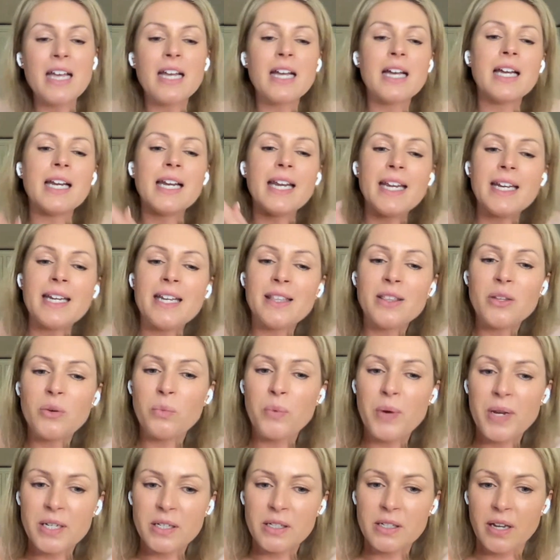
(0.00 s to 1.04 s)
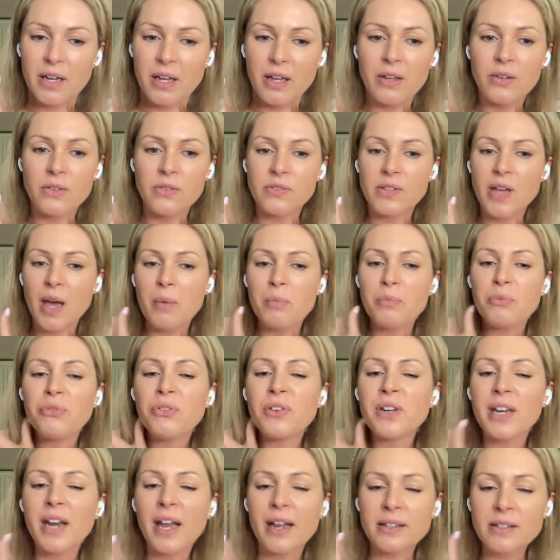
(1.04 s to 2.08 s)
Cleaning the windows. I'm
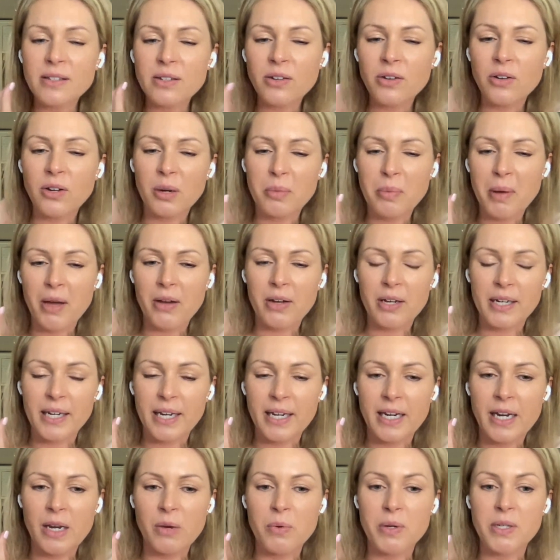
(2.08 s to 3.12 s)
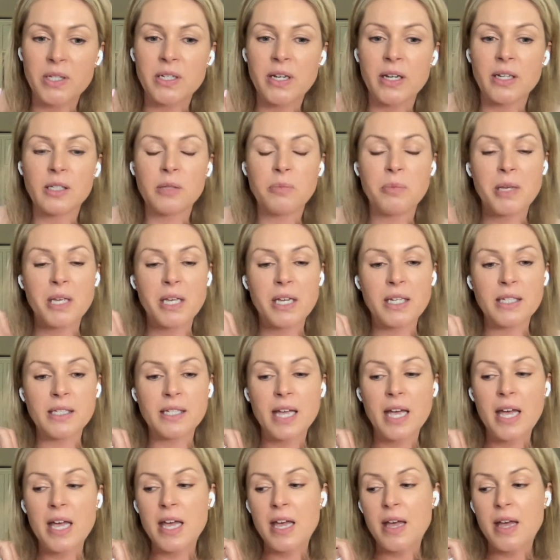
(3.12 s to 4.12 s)
fanatical about cleaning windows because